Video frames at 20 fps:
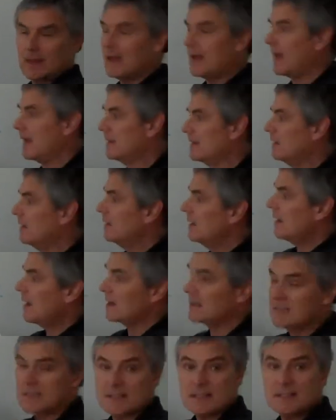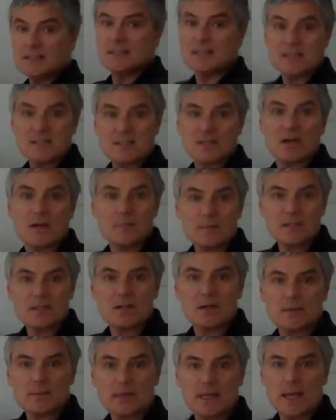And I see this time and
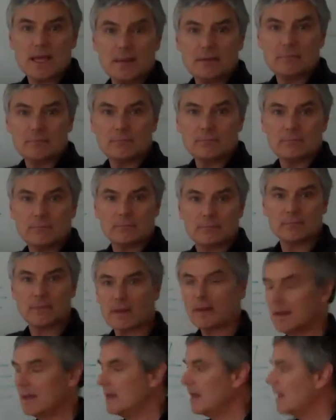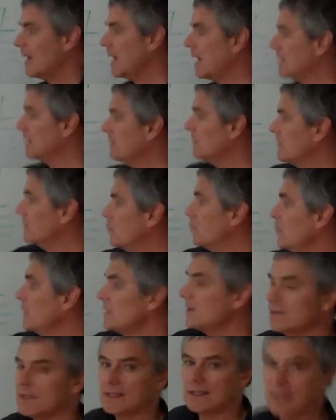time again. And the
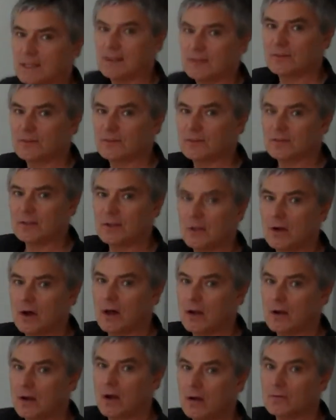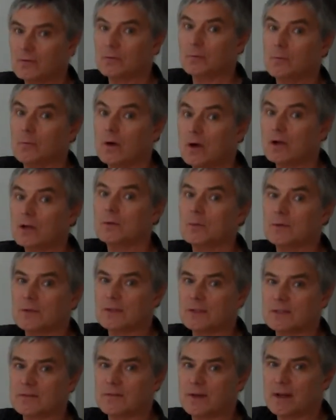weird thing is, I'll often work with a
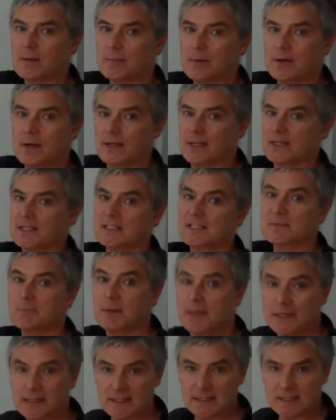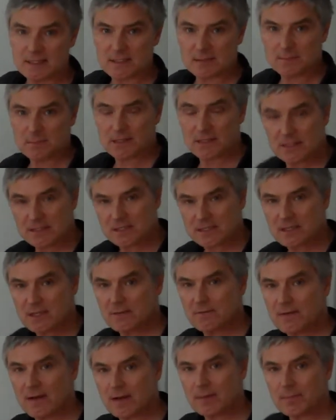developer and explain this, and because the
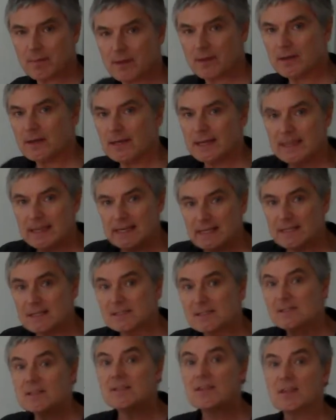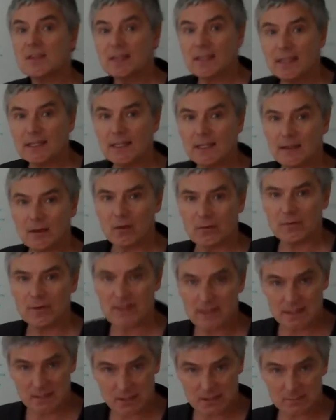developer isn't thinking of it
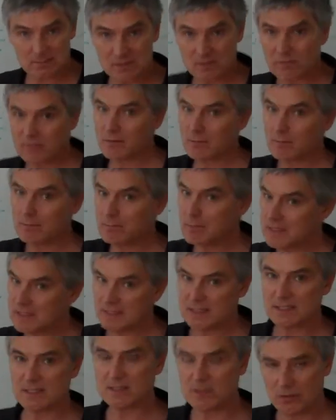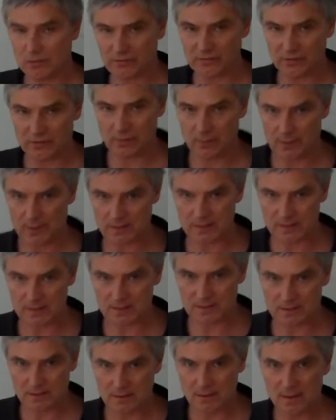in terms of the business
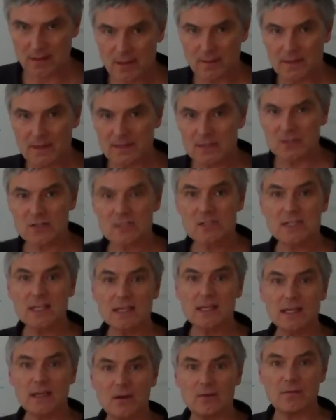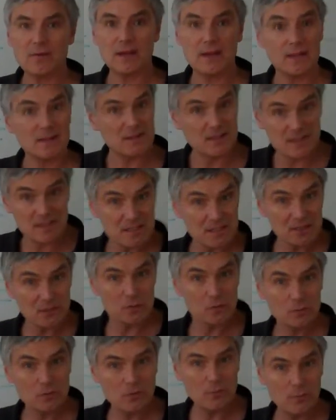consequence, they're just thinking of it as, this is a
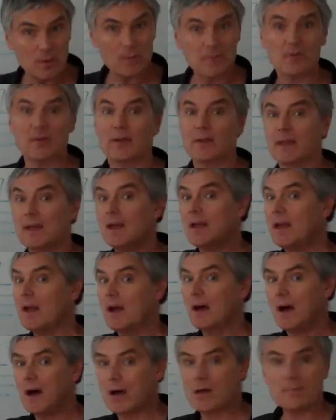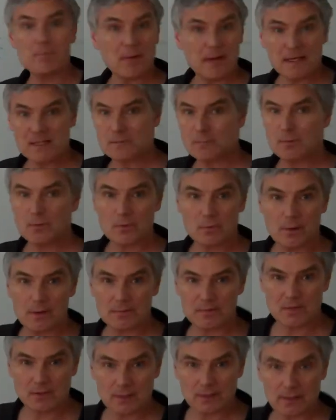cool new website, I'm paid to build a
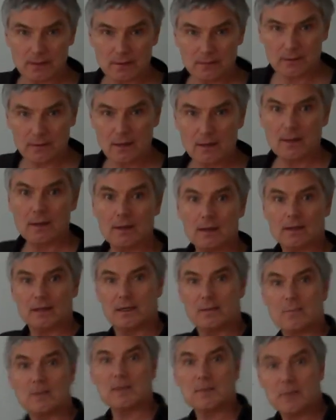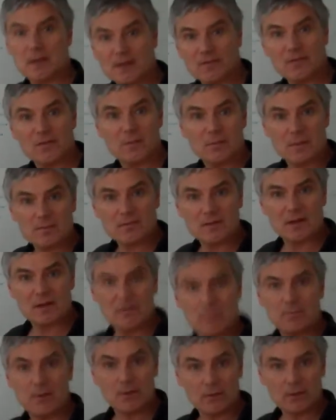website, give me the money for the website
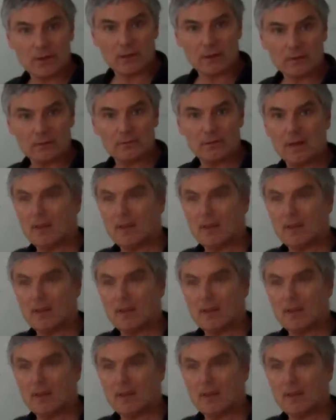I've built you.